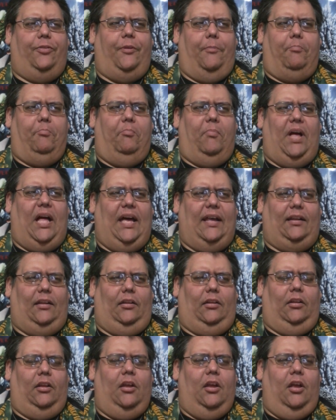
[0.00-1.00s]
the
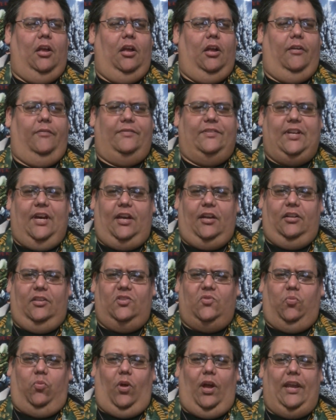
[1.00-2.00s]
model of
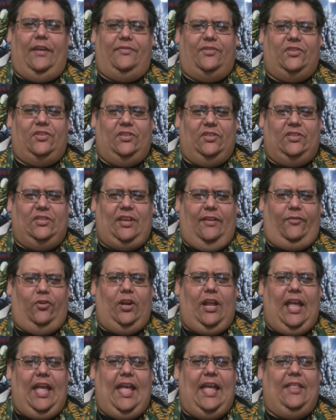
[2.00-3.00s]
Donald's wife's severed
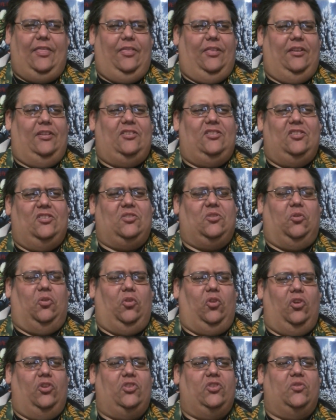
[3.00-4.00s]
head that just
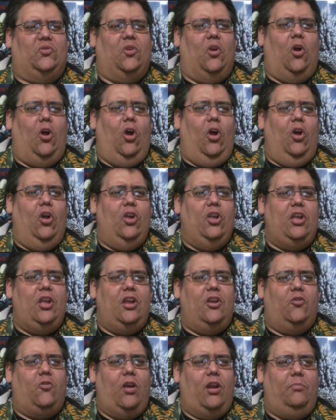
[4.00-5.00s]
looks
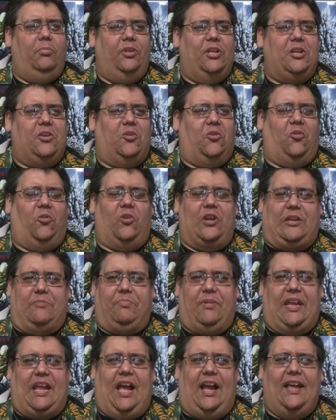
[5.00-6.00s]
incredibly
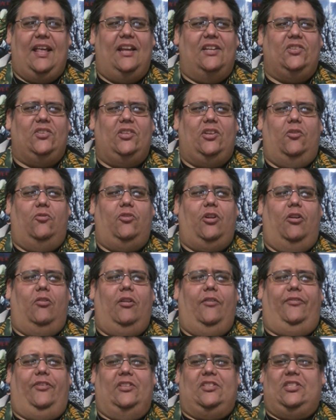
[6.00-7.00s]
creepy. I honestly don't know
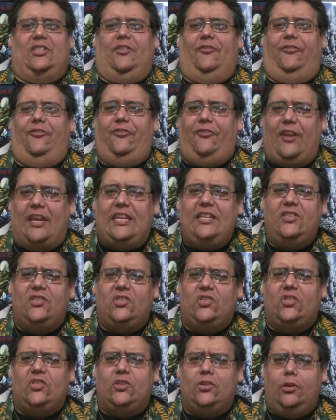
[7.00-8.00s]
if it's the
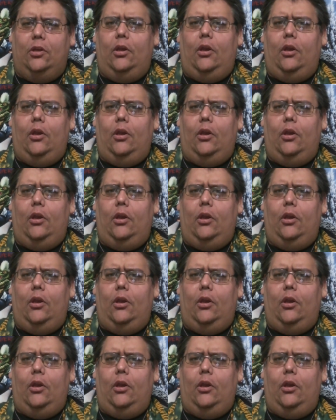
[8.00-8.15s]
face